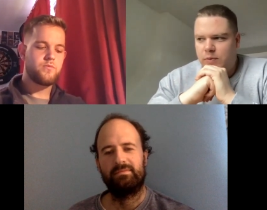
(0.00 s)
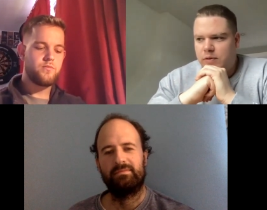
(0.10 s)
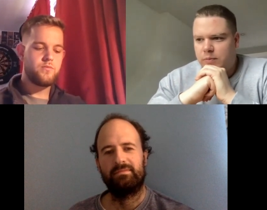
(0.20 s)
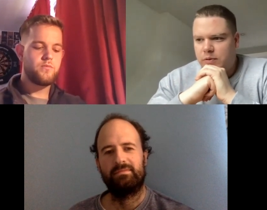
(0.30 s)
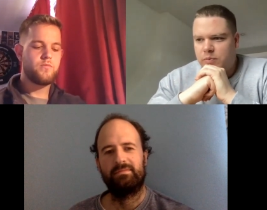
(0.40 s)
Speaker 1: it
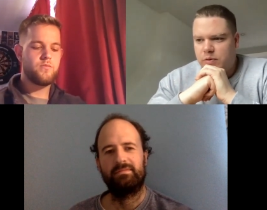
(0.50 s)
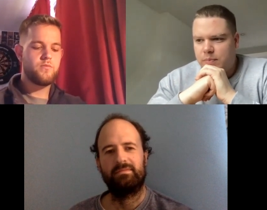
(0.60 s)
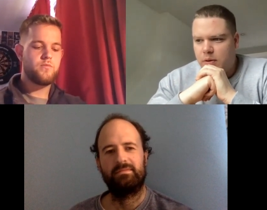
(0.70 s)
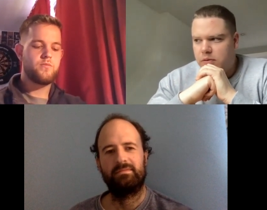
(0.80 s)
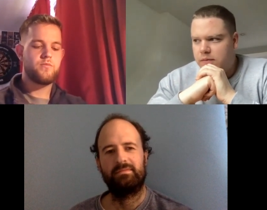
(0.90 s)
with with, with
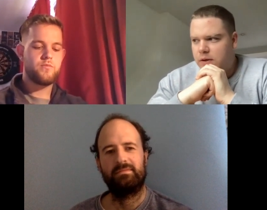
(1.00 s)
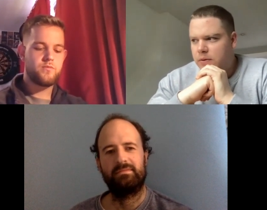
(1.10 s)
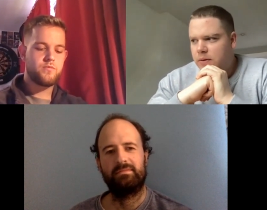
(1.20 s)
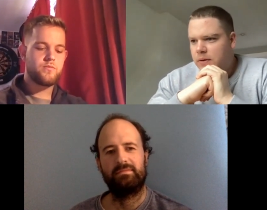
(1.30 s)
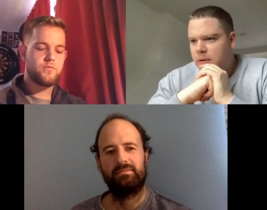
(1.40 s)
both of you.
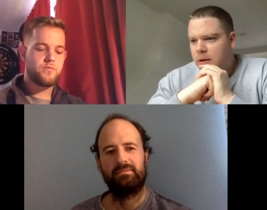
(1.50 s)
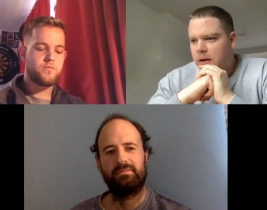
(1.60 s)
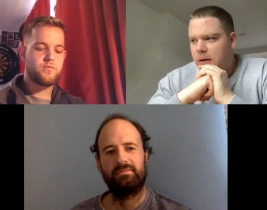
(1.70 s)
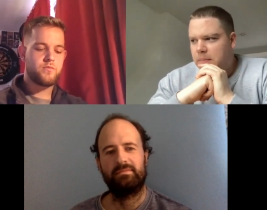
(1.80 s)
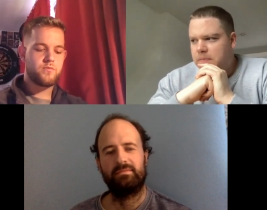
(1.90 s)

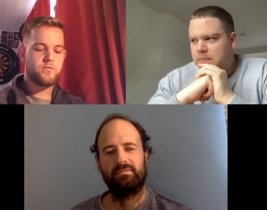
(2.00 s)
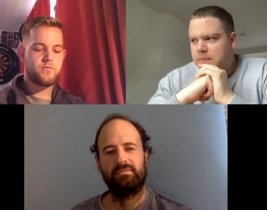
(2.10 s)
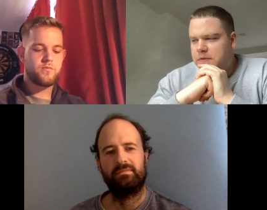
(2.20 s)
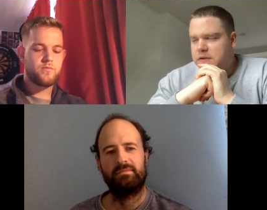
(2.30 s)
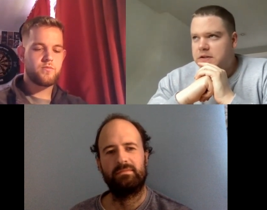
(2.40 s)
Um,
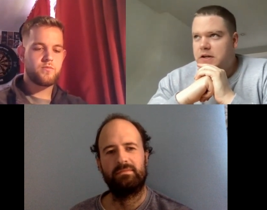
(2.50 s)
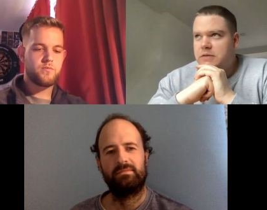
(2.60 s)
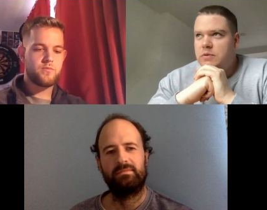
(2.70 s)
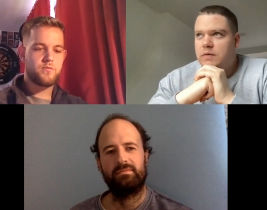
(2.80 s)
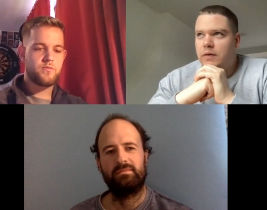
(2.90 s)
so it's going to
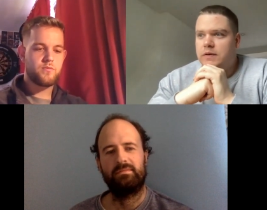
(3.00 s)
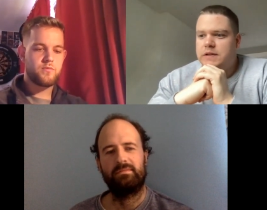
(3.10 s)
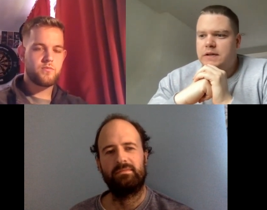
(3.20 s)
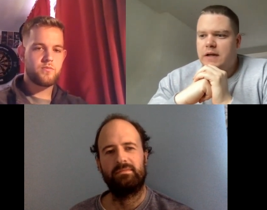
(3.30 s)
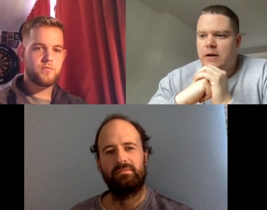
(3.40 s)
move on
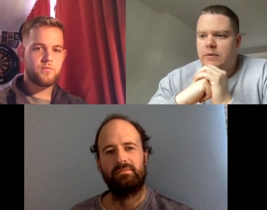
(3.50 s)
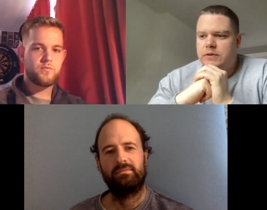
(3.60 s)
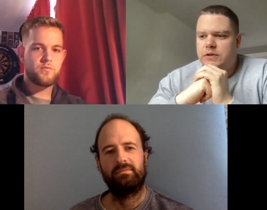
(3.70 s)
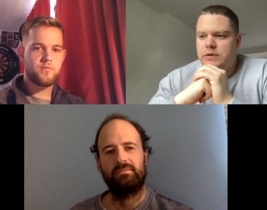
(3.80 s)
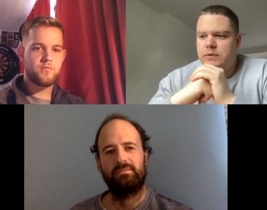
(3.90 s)
to now
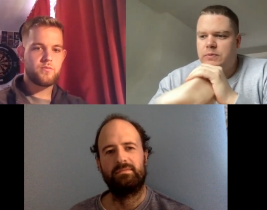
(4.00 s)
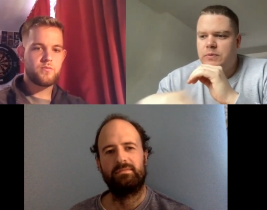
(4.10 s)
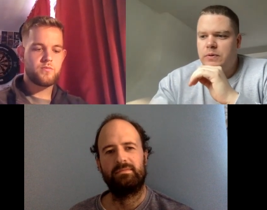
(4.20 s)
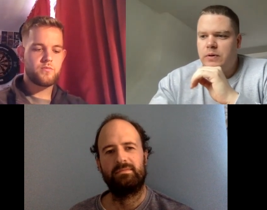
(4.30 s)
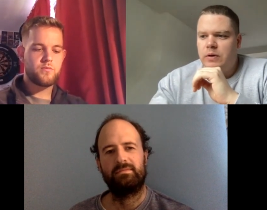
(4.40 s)
to
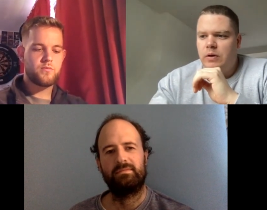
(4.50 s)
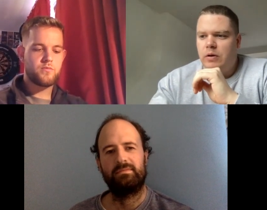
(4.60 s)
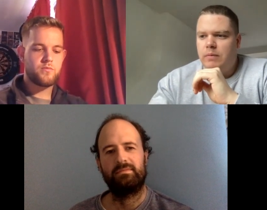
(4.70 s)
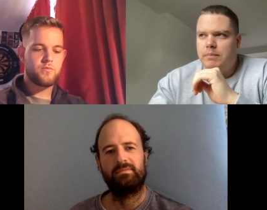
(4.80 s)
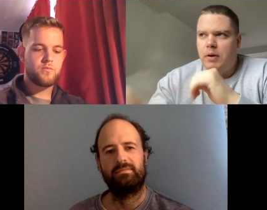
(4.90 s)

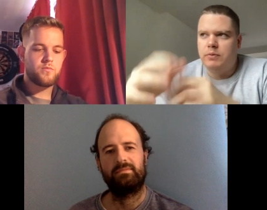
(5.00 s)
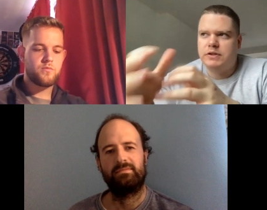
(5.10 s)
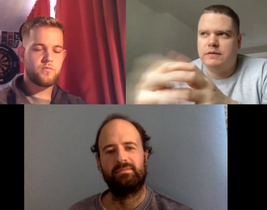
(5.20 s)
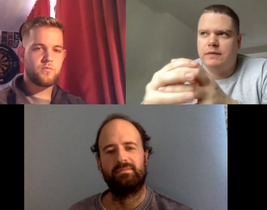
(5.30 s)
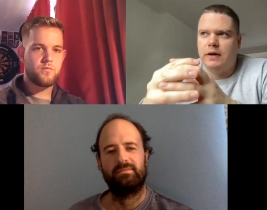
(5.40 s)

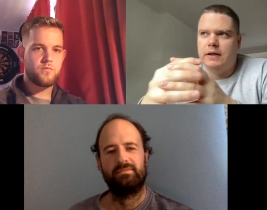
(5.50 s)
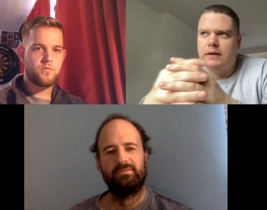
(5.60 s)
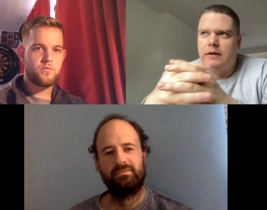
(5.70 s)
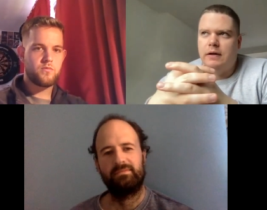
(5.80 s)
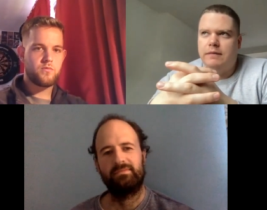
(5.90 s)
post fight.
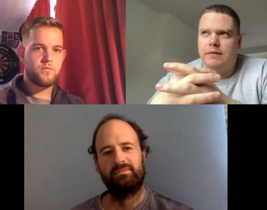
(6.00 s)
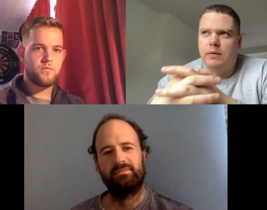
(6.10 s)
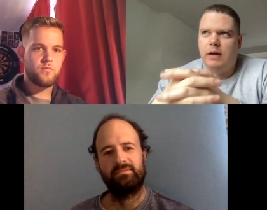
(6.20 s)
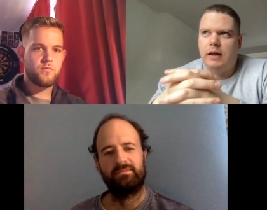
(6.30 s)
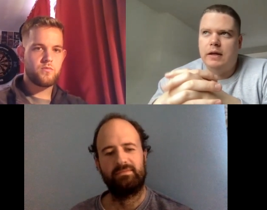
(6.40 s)
I feel
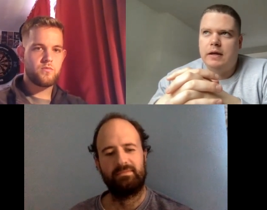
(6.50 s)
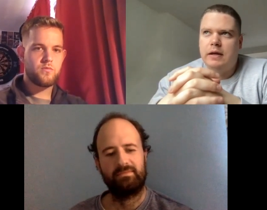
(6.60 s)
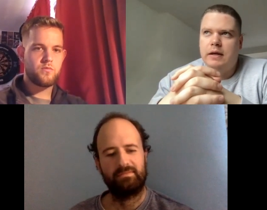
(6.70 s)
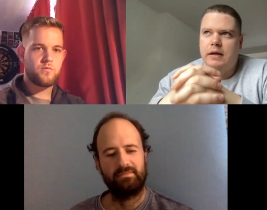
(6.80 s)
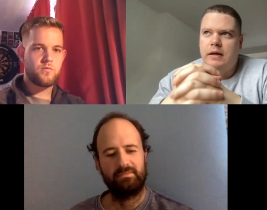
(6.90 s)
like
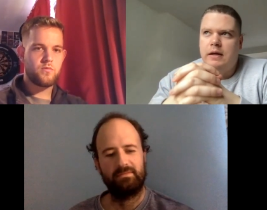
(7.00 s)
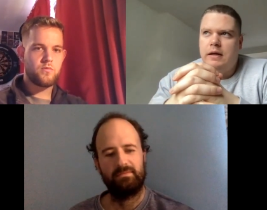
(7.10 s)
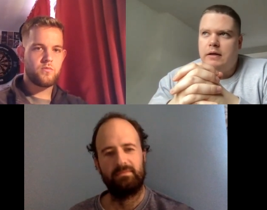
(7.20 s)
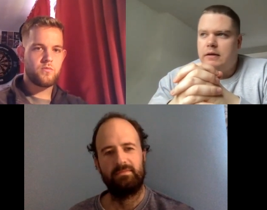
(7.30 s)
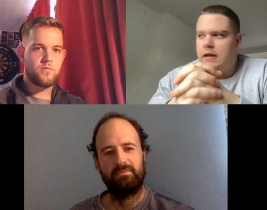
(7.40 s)

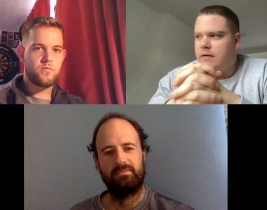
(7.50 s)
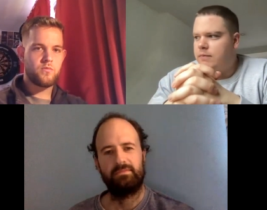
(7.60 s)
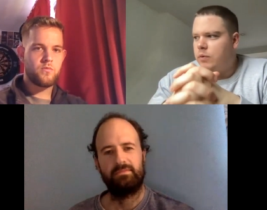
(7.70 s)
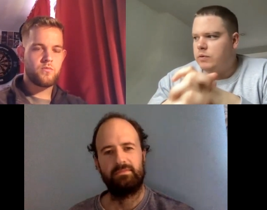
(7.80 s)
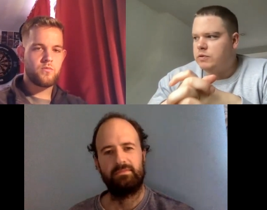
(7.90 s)
if
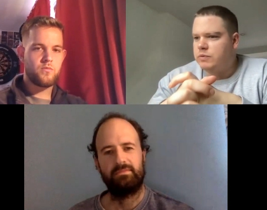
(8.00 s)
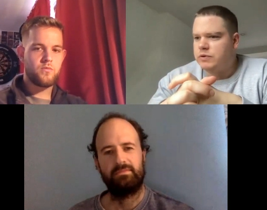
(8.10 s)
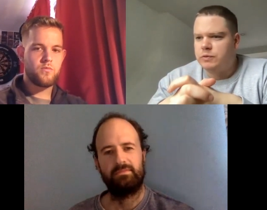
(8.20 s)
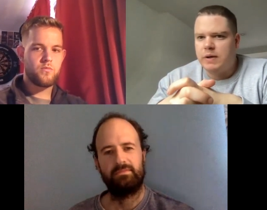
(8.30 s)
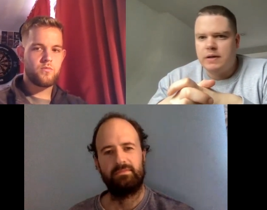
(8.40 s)
Porter was
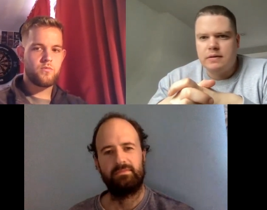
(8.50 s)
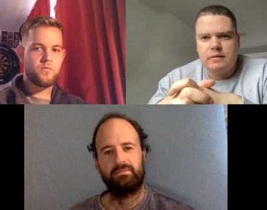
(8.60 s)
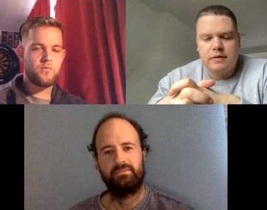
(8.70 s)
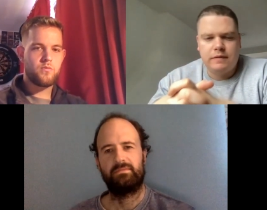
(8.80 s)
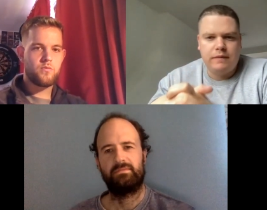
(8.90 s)
to win
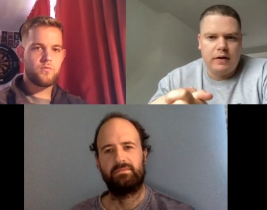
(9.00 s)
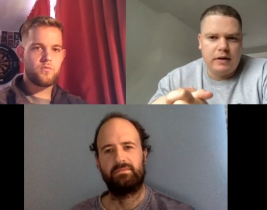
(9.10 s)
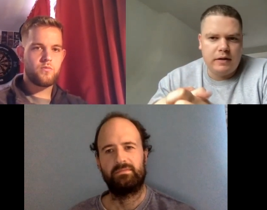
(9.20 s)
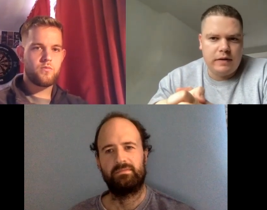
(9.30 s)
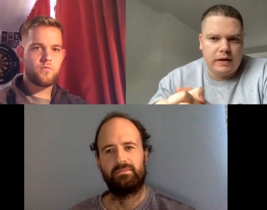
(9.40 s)
the fight,
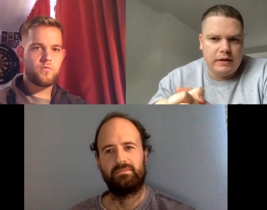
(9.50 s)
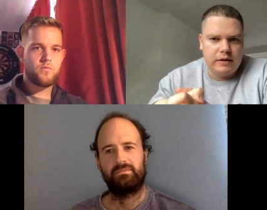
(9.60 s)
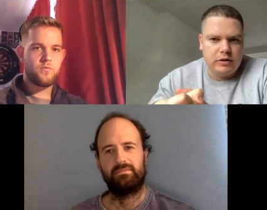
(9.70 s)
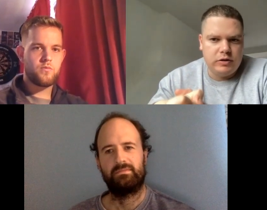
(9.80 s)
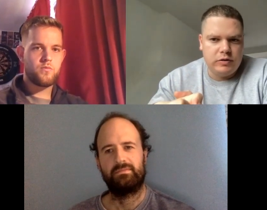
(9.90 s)
I think
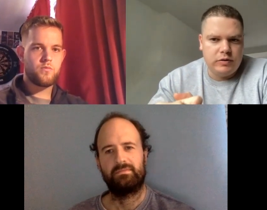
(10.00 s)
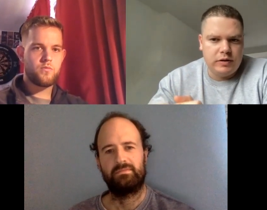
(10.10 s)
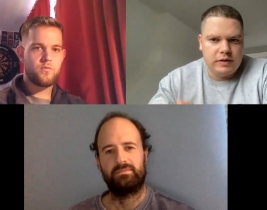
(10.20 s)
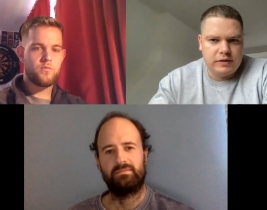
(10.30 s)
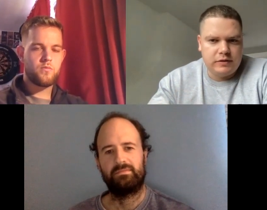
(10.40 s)

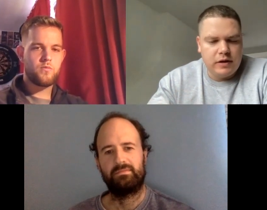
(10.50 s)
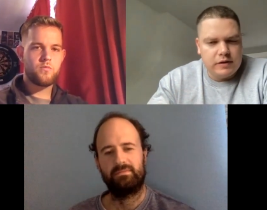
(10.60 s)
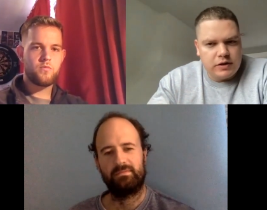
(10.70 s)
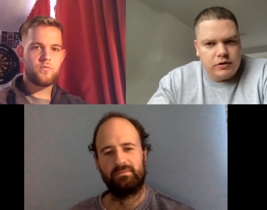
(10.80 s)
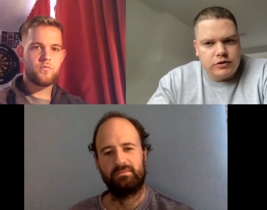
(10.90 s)
there's,
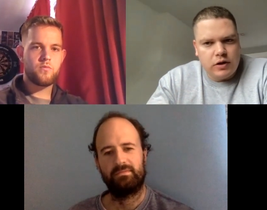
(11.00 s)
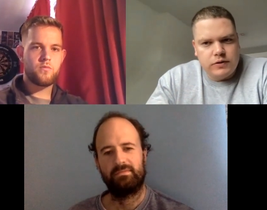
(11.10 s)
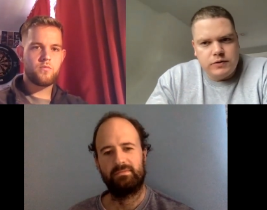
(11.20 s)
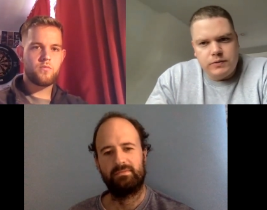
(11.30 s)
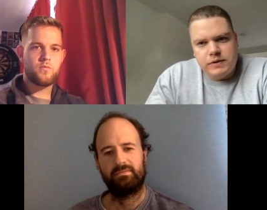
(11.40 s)
there's a good
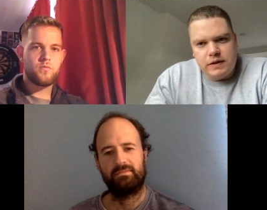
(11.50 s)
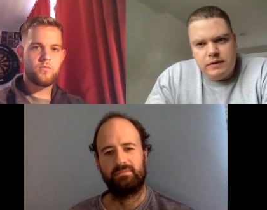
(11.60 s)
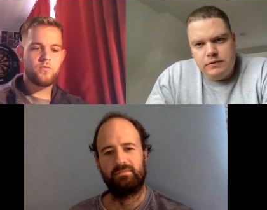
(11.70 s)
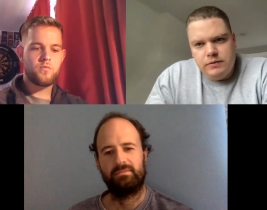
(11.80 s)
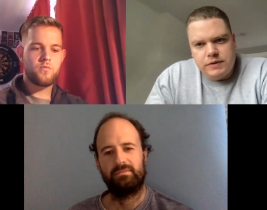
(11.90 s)
chance you'll
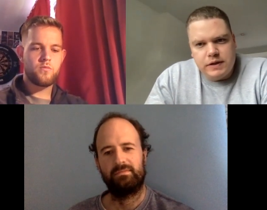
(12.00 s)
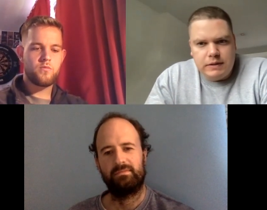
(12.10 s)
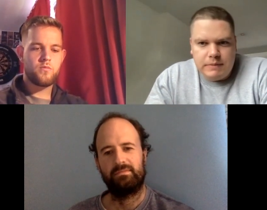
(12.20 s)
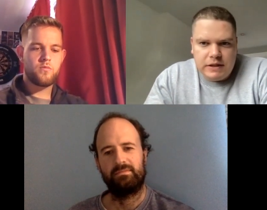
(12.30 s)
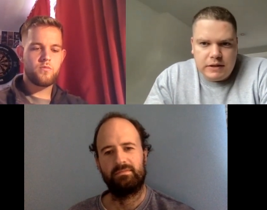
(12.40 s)
see you'll see an
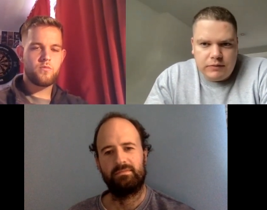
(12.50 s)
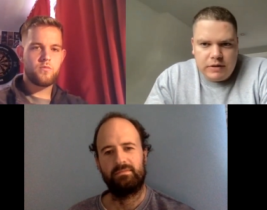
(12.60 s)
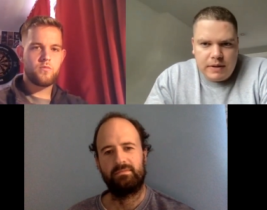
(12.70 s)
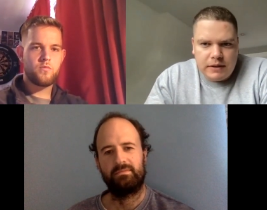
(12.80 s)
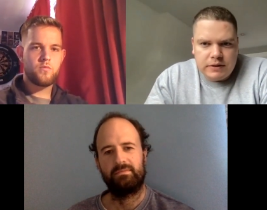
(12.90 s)
immediate
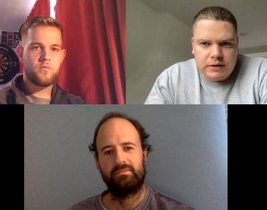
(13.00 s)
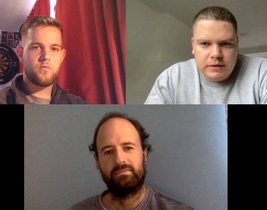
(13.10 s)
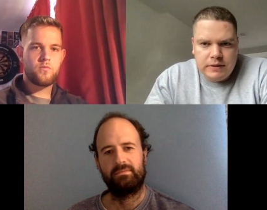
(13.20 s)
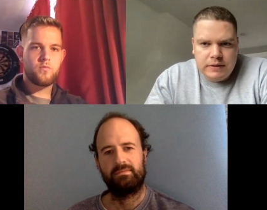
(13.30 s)
rematch.